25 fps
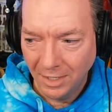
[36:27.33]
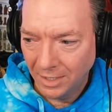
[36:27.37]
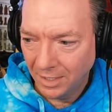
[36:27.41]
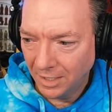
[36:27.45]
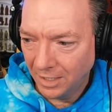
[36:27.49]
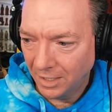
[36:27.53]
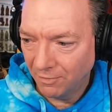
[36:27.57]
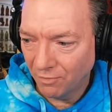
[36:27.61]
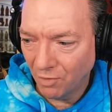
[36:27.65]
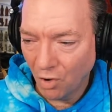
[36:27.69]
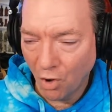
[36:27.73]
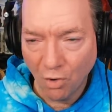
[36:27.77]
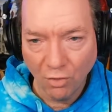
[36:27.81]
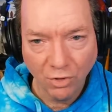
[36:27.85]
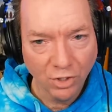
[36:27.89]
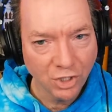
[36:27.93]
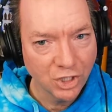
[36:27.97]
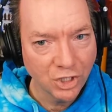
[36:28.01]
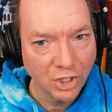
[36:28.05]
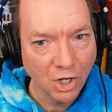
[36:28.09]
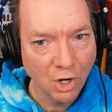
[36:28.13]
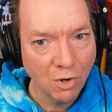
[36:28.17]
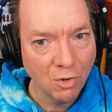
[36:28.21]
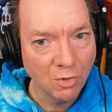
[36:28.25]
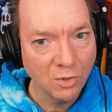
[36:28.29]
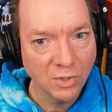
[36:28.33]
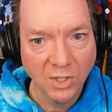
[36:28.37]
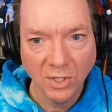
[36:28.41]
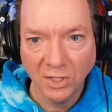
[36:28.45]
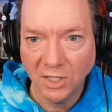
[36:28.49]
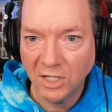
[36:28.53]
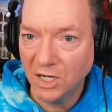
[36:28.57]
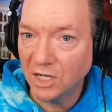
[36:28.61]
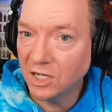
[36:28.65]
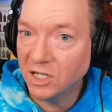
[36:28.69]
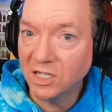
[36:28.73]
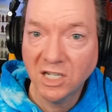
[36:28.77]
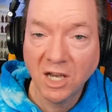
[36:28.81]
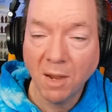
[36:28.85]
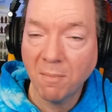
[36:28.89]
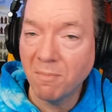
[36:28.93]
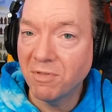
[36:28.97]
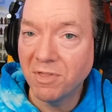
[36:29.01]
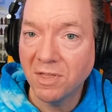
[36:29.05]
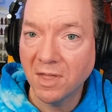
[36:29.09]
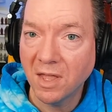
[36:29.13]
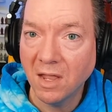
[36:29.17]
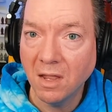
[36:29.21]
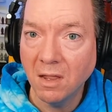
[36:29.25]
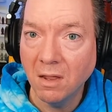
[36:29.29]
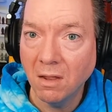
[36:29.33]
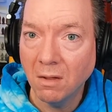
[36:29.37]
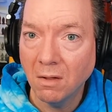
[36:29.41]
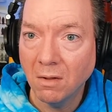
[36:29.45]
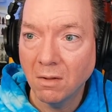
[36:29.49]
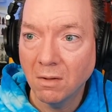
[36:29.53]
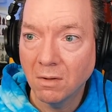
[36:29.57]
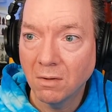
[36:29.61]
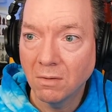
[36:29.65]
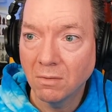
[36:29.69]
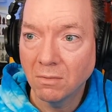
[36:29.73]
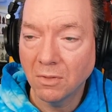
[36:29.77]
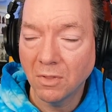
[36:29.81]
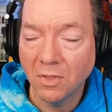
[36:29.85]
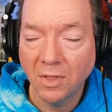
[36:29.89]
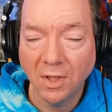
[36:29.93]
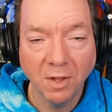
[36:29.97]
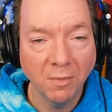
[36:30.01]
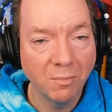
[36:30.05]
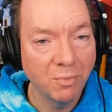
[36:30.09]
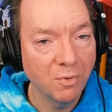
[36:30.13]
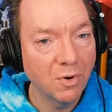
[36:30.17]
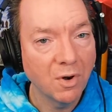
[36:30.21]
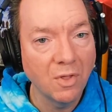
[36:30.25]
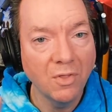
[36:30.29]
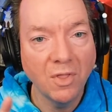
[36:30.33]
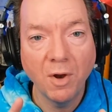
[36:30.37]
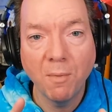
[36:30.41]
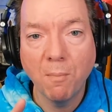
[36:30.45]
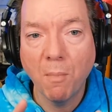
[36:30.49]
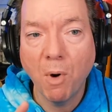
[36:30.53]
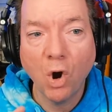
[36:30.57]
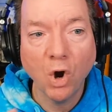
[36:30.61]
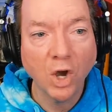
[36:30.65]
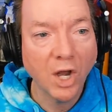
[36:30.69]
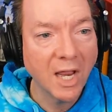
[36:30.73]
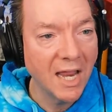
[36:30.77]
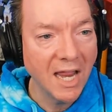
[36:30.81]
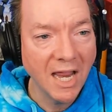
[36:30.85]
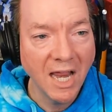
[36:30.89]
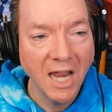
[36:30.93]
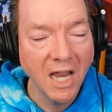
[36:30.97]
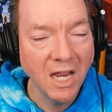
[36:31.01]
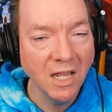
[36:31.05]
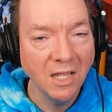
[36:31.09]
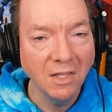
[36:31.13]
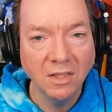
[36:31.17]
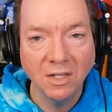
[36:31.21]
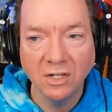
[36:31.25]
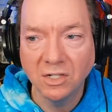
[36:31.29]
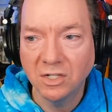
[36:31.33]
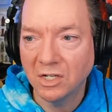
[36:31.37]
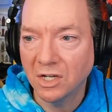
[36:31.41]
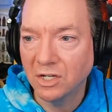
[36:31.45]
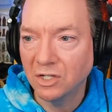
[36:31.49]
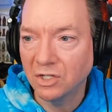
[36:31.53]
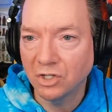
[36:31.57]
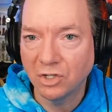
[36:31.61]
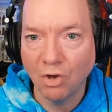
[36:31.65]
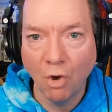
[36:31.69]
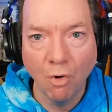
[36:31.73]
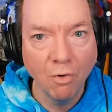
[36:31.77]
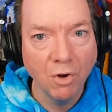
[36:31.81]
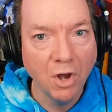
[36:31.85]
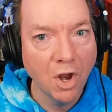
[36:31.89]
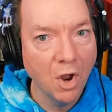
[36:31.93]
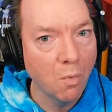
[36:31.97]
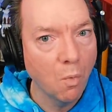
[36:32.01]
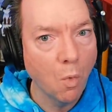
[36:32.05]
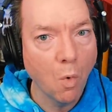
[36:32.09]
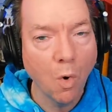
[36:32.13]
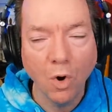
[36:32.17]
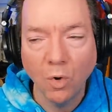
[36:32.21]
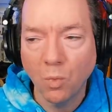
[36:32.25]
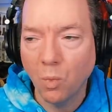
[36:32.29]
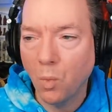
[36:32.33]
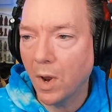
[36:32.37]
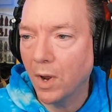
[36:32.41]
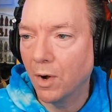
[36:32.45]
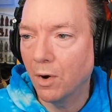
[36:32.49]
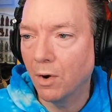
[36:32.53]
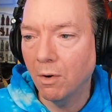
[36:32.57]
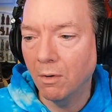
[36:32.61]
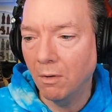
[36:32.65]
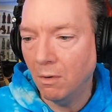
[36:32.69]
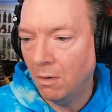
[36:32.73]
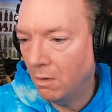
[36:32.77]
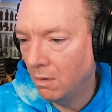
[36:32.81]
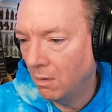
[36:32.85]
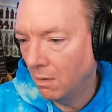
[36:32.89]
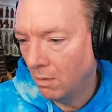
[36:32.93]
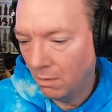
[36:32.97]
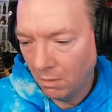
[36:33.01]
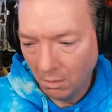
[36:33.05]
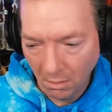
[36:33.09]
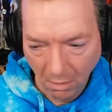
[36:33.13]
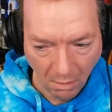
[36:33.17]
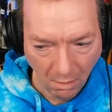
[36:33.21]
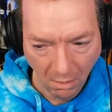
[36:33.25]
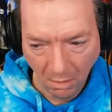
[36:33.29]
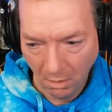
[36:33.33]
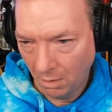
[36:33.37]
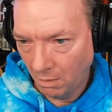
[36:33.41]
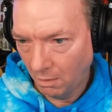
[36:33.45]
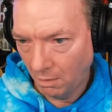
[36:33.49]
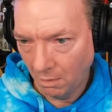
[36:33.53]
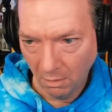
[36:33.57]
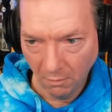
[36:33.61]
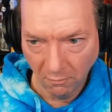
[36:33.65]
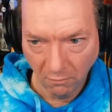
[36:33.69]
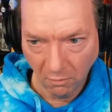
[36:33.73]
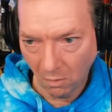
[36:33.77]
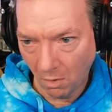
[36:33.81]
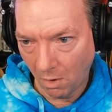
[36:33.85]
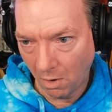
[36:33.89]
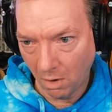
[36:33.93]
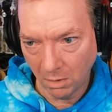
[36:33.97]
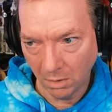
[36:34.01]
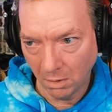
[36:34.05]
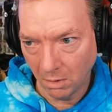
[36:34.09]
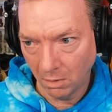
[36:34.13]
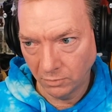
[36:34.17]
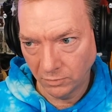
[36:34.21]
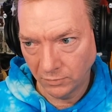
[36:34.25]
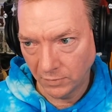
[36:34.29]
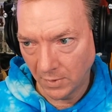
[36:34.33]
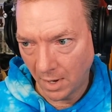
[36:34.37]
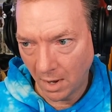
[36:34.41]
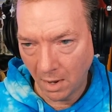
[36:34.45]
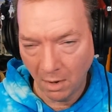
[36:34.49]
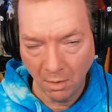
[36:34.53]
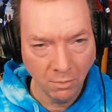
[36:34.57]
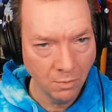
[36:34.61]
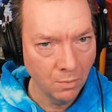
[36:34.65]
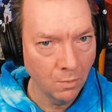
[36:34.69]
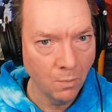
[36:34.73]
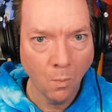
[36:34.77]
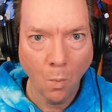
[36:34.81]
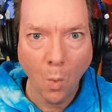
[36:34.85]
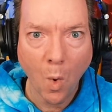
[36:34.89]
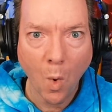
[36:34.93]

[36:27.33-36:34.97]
give all the shows a little something that they can put on their marquee that says Tony Award winner for audio sound,